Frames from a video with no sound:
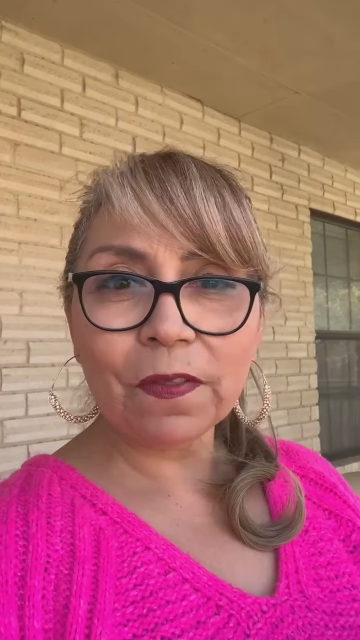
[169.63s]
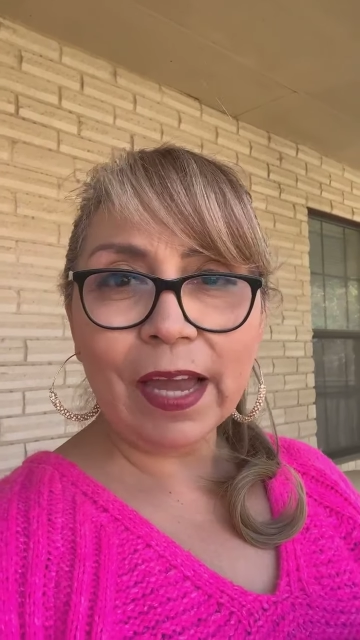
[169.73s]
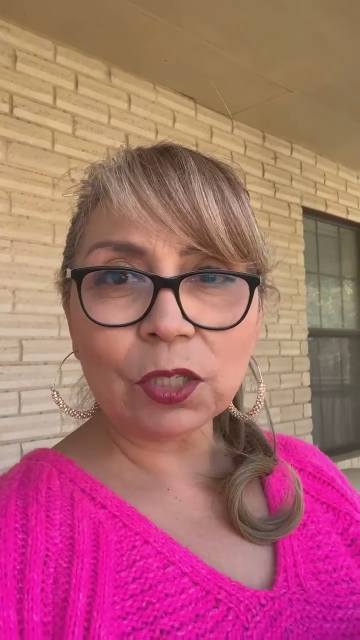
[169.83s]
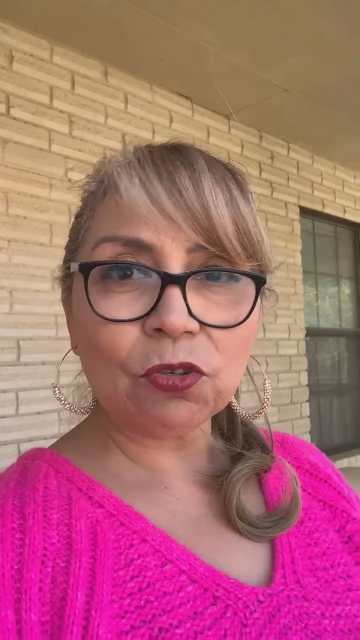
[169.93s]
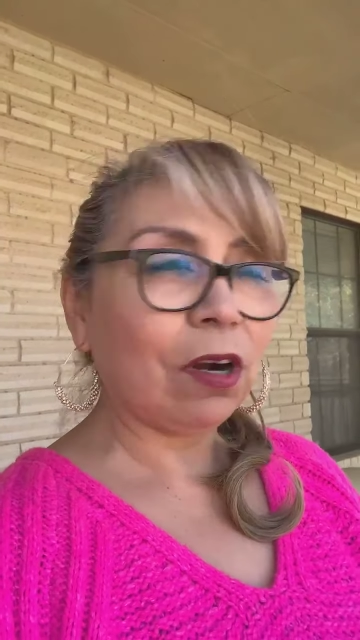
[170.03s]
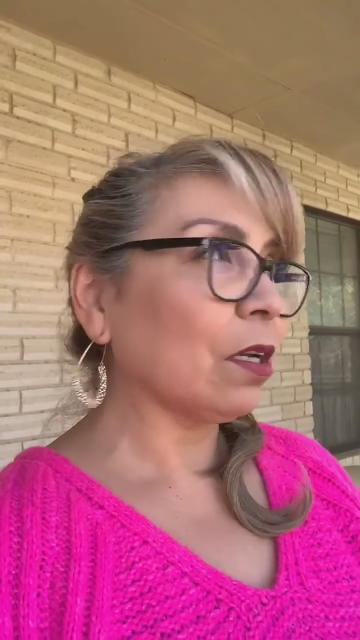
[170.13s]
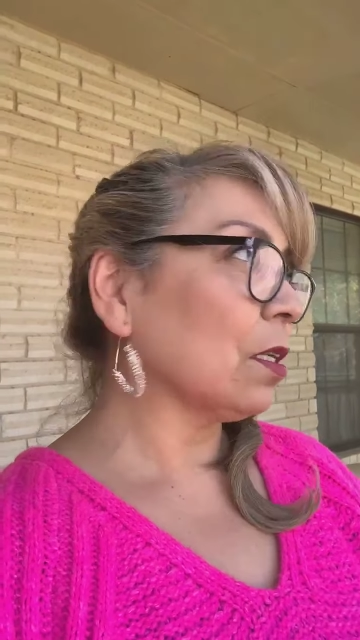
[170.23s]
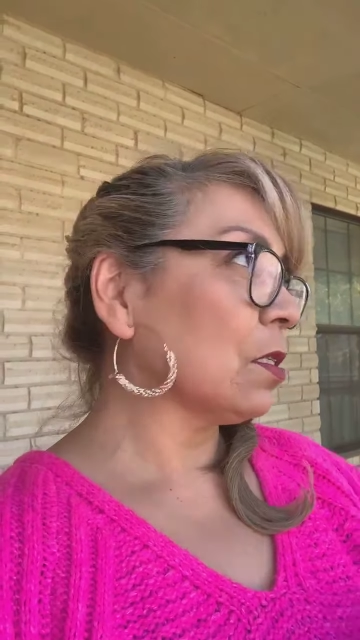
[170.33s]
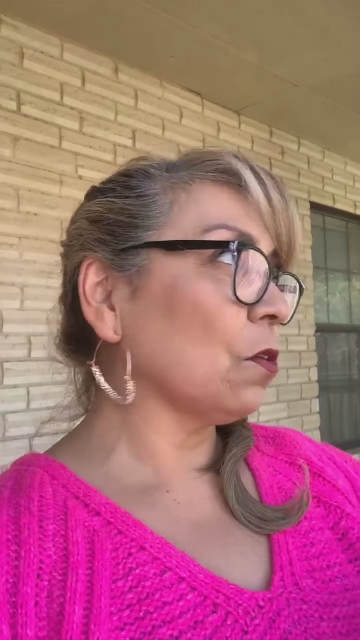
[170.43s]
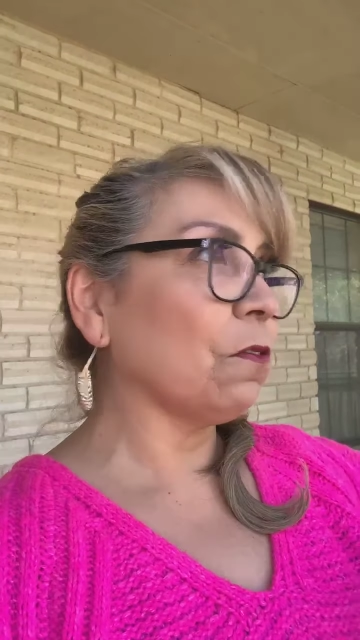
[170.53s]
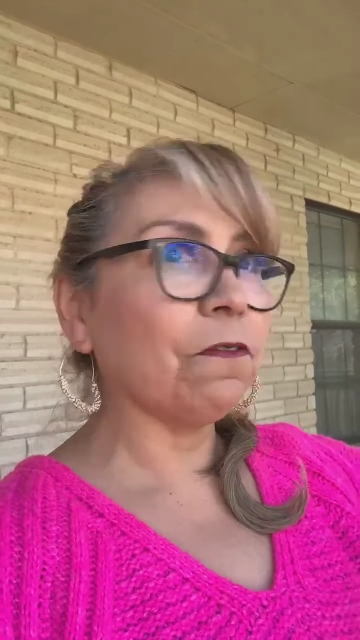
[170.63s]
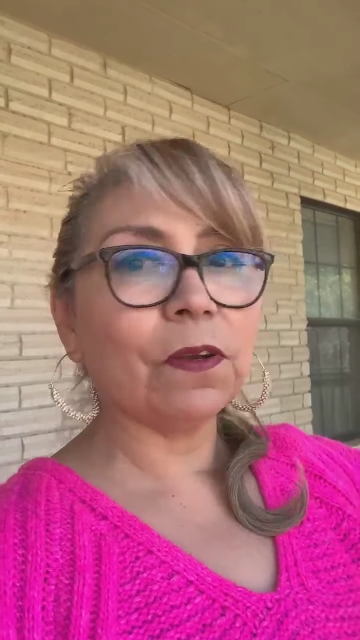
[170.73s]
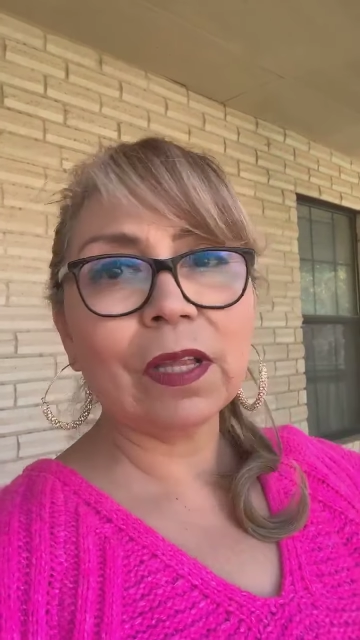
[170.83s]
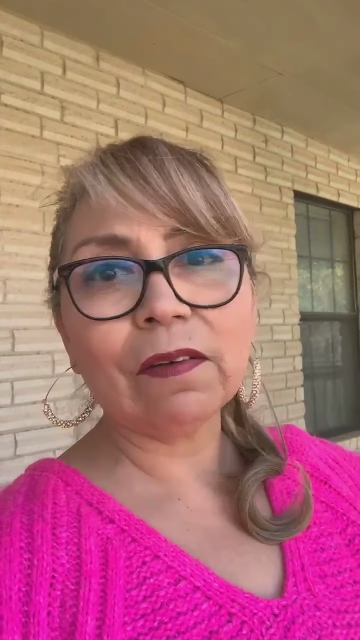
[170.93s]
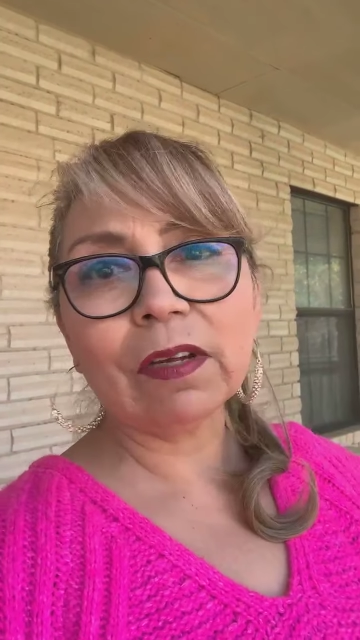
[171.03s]
that darkness or you
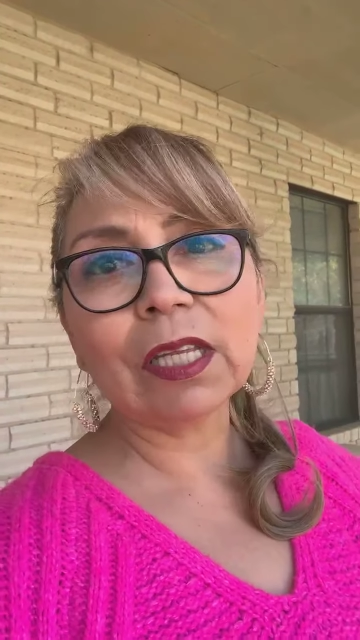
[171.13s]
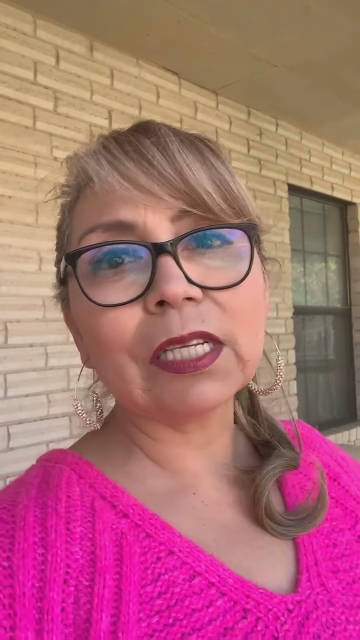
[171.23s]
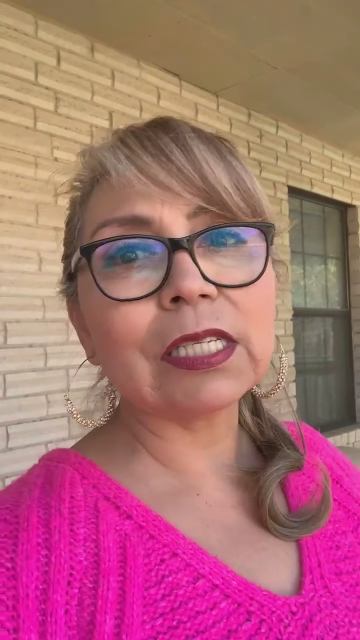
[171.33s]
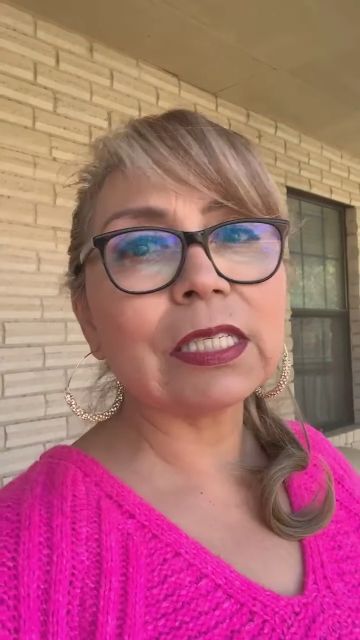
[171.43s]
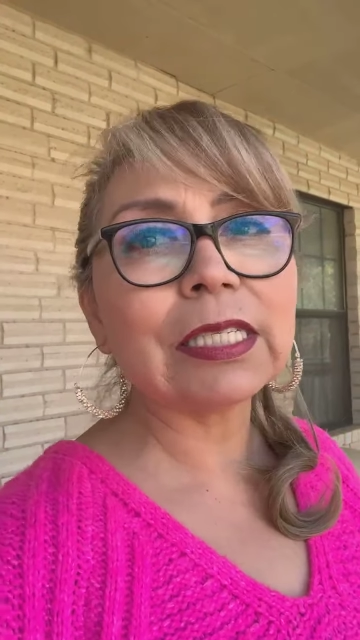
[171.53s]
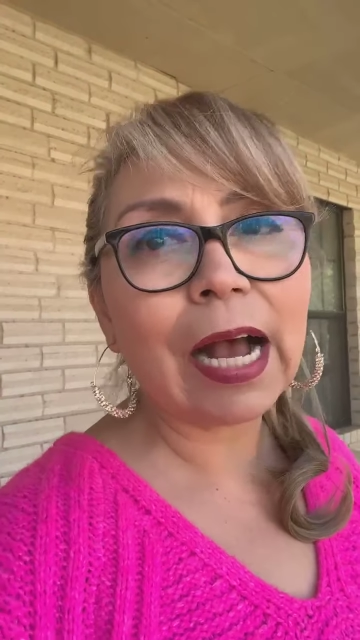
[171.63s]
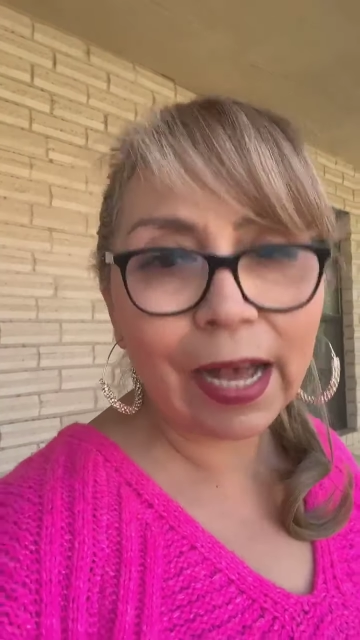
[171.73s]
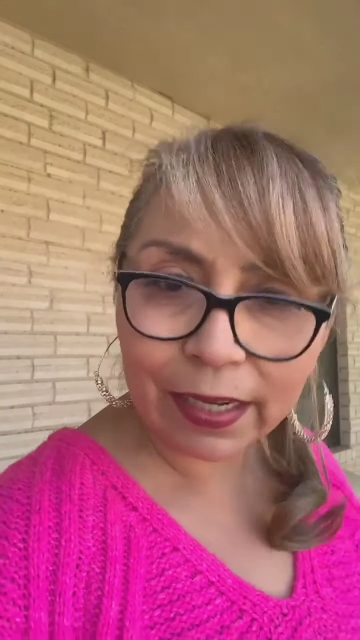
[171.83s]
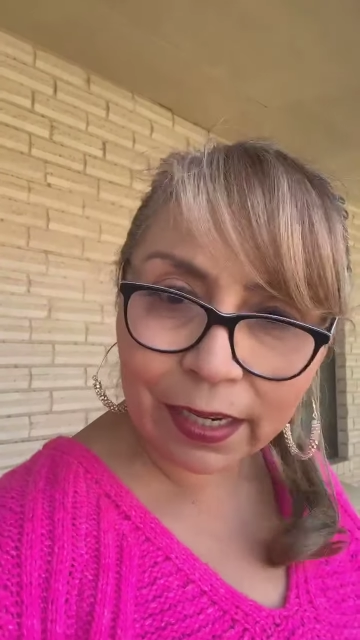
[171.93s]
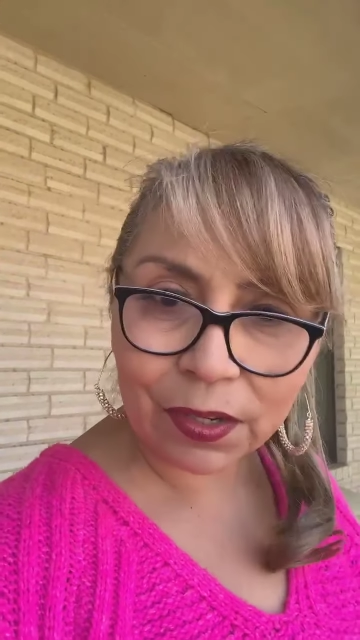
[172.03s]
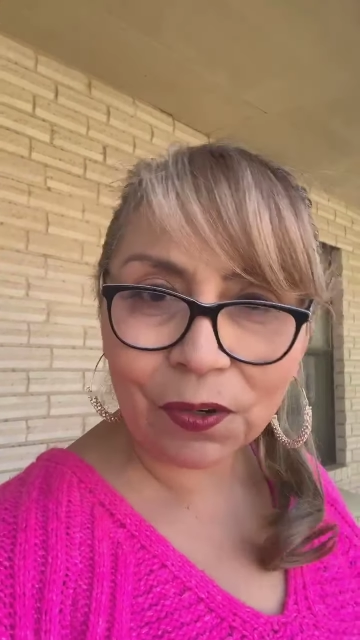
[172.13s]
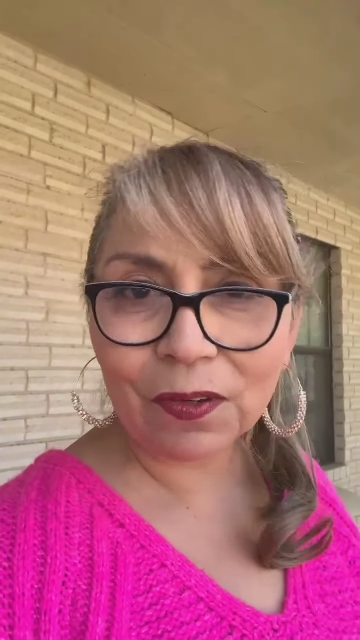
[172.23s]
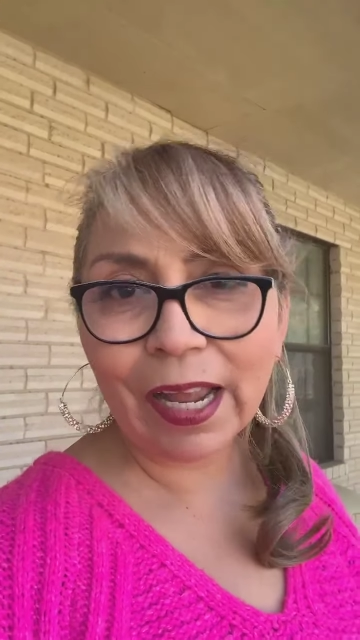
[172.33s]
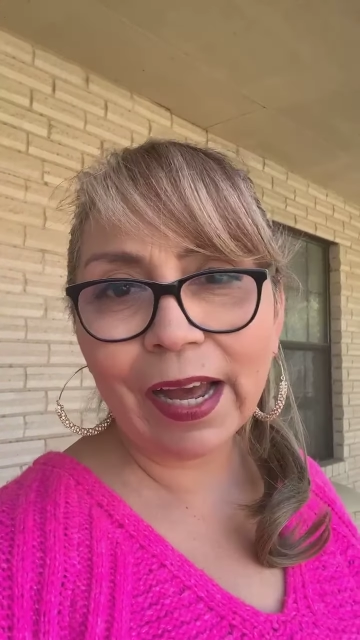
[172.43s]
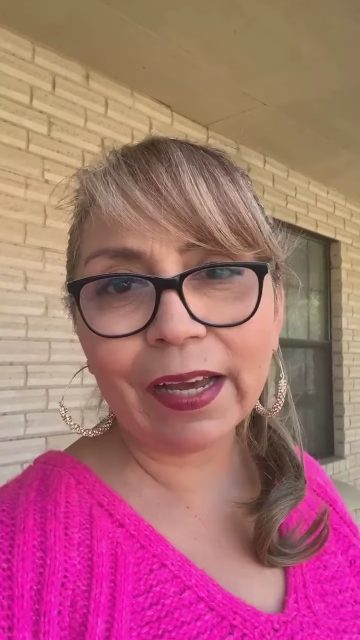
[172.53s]
feel everything's died in
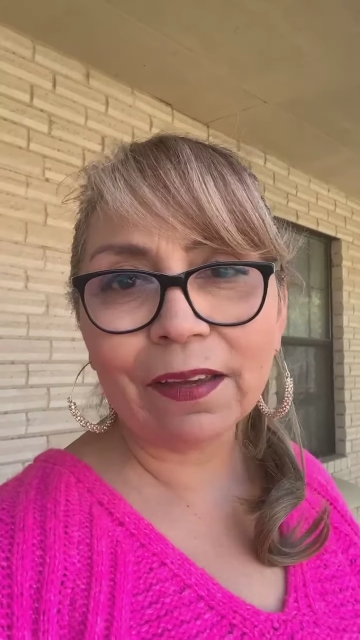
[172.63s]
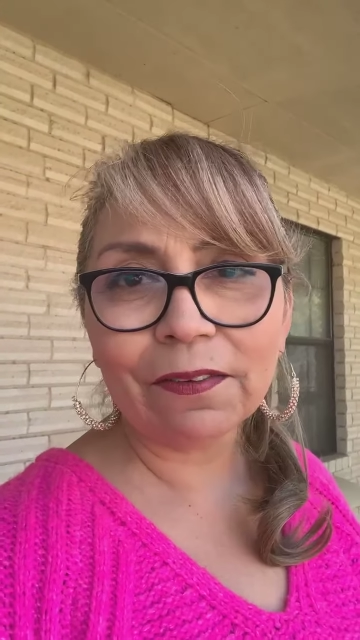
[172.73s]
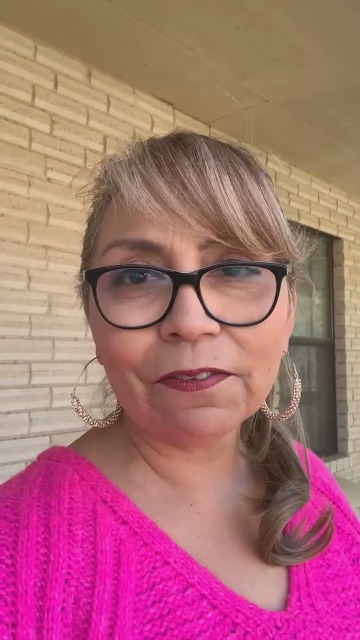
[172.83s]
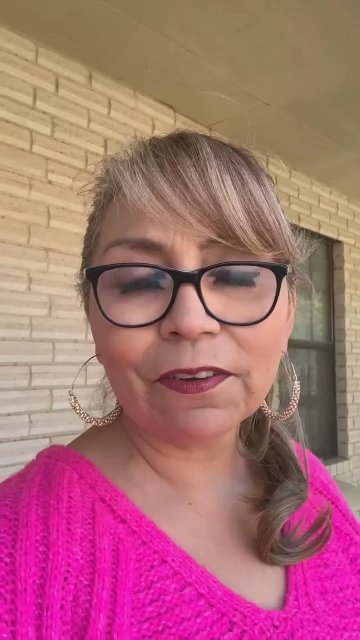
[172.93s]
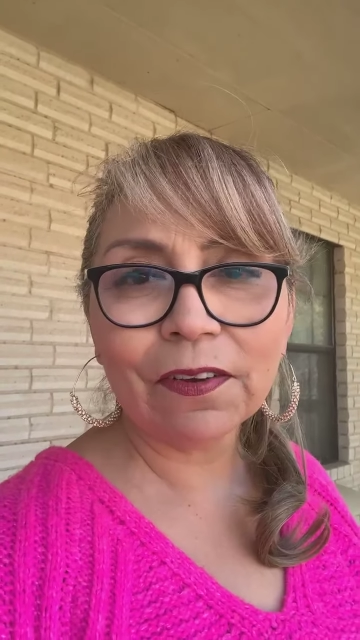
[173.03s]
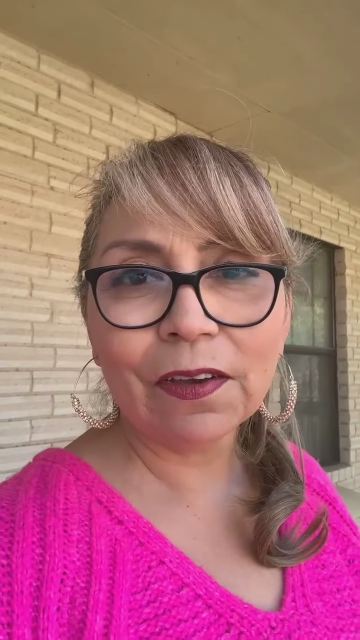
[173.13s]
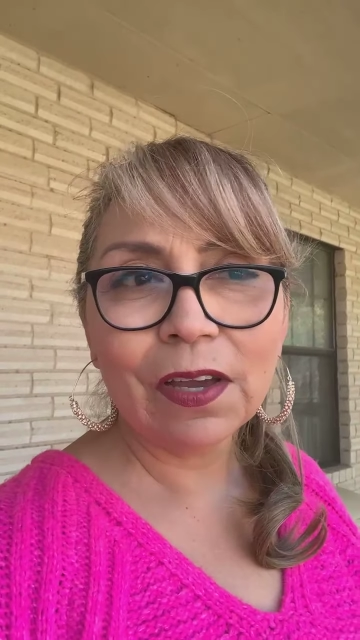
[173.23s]
your life,